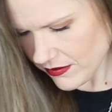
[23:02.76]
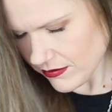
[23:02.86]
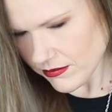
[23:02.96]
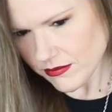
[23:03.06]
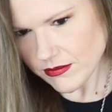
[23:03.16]

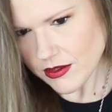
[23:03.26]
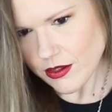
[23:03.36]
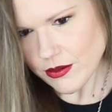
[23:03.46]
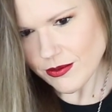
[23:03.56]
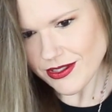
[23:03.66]

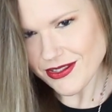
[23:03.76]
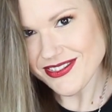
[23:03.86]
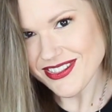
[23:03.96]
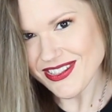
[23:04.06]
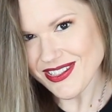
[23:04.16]
oh
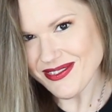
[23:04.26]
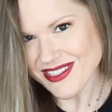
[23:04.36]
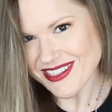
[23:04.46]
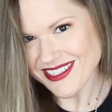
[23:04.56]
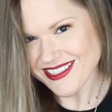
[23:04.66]
dear, sorry
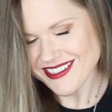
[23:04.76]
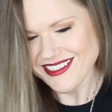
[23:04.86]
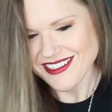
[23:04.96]
about that.